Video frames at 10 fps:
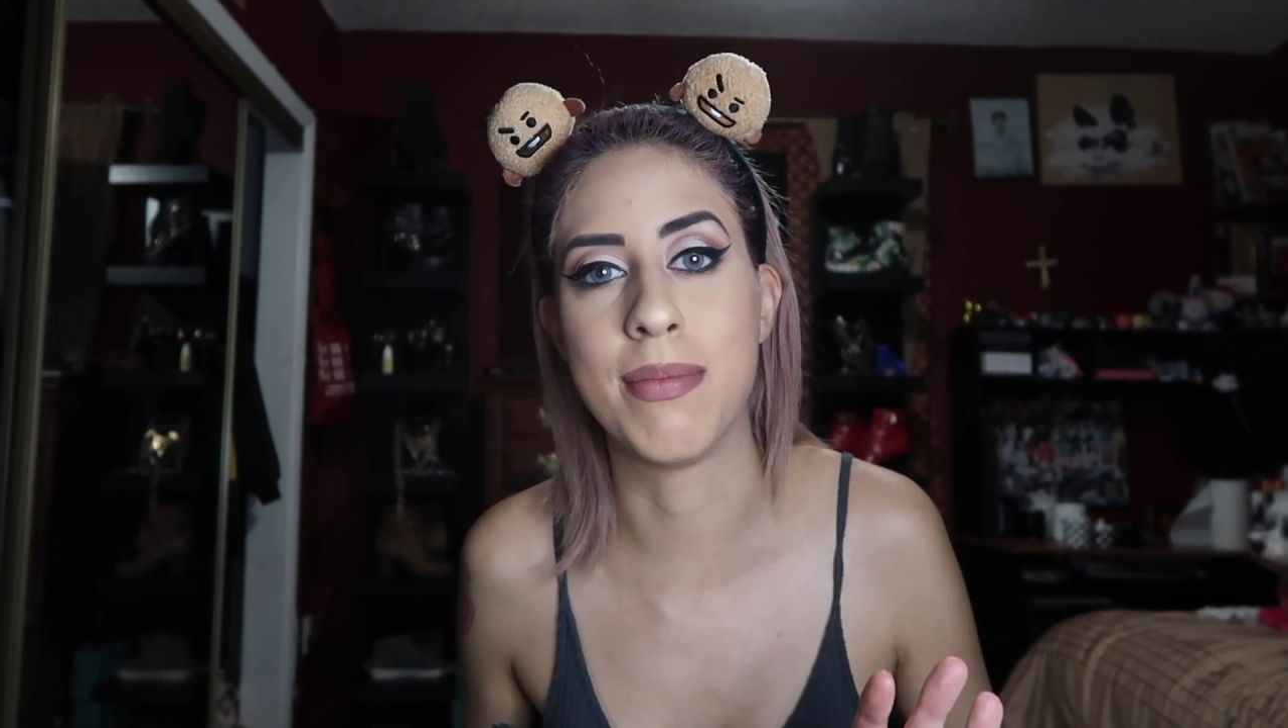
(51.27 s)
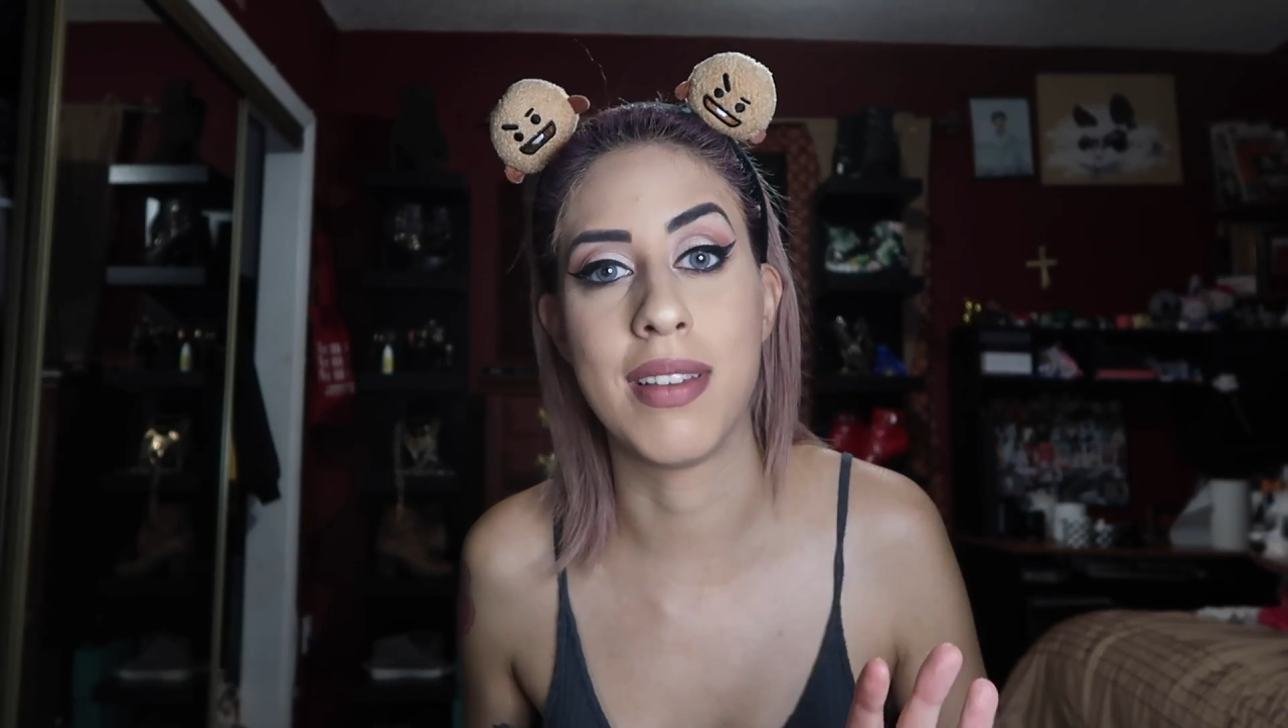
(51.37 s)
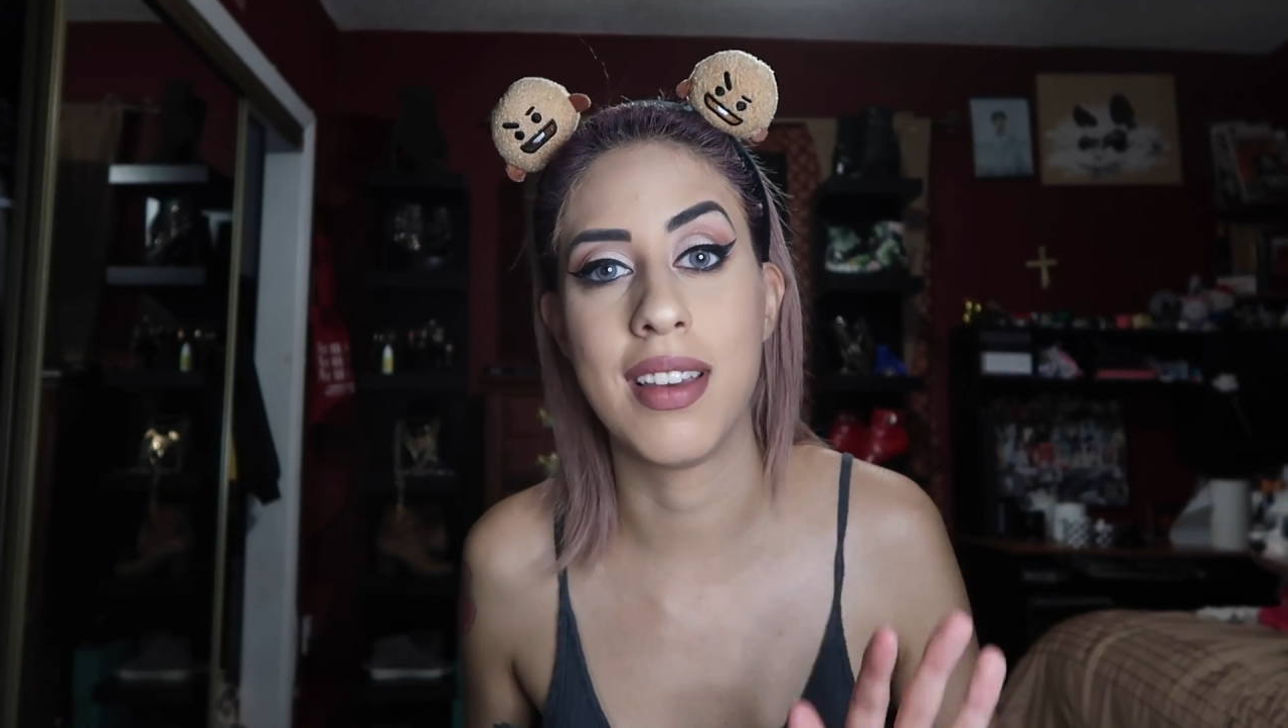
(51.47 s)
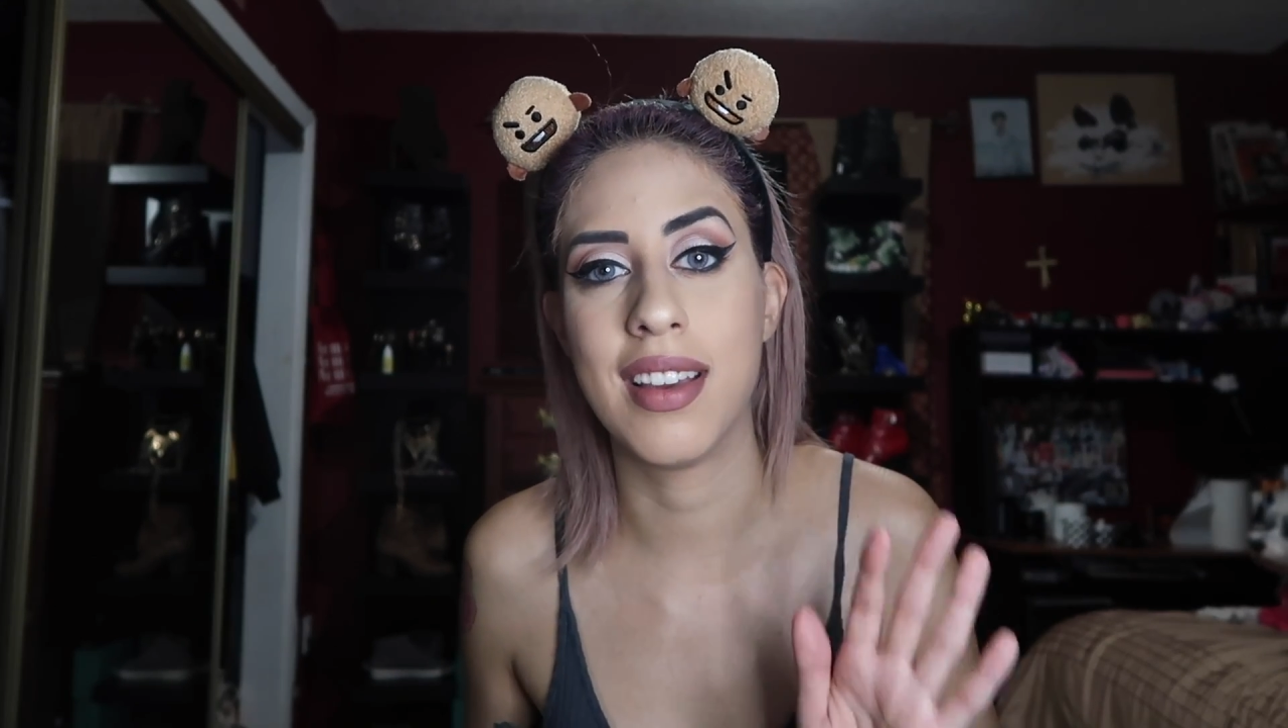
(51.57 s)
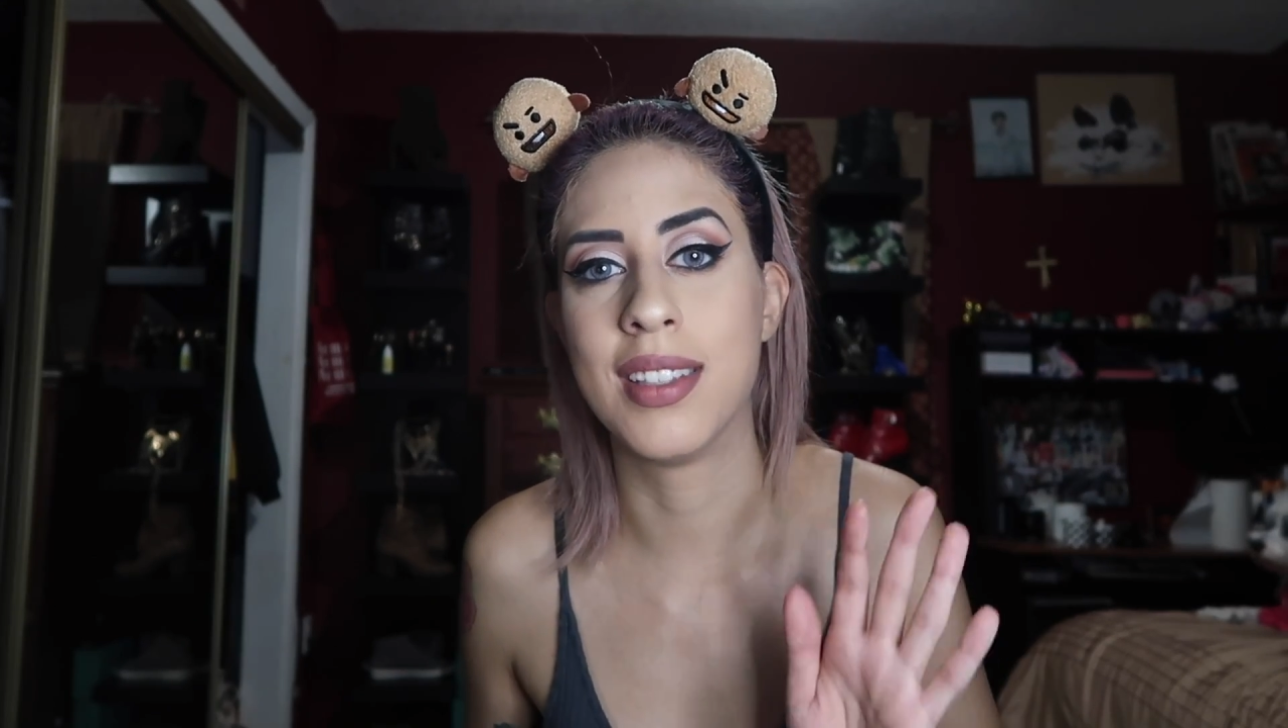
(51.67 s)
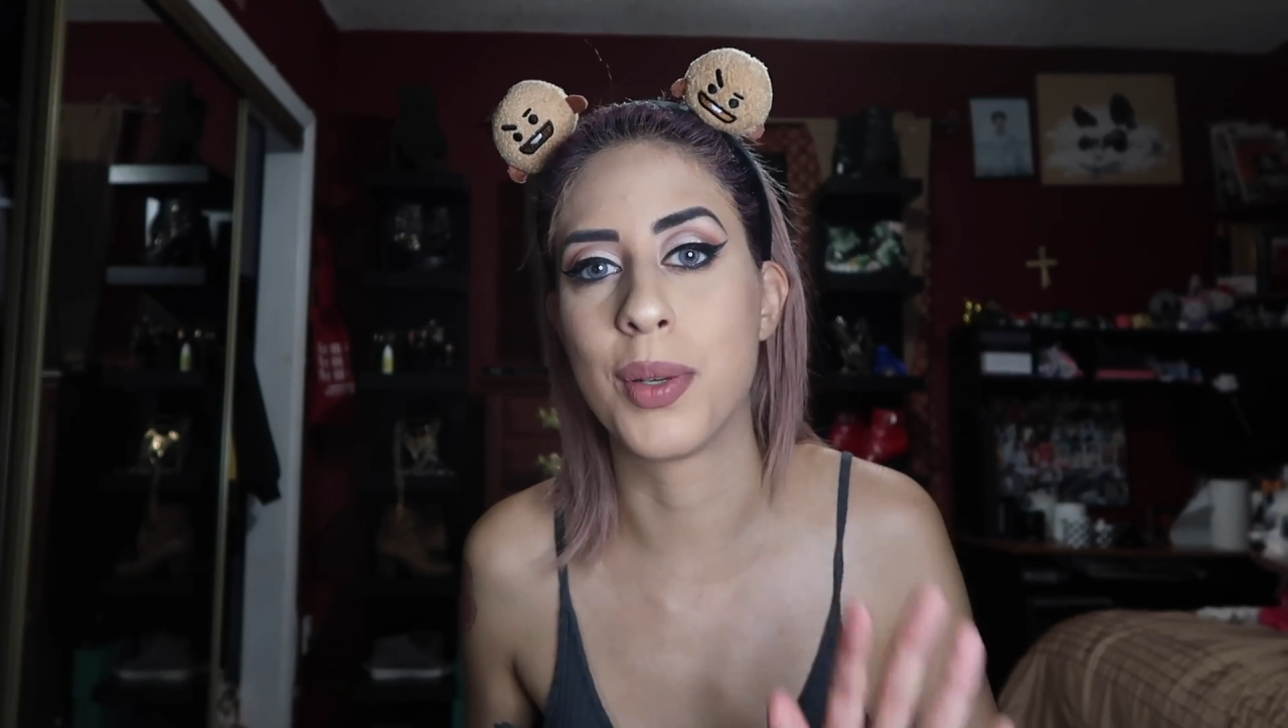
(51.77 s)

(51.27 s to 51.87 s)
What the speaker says: to me in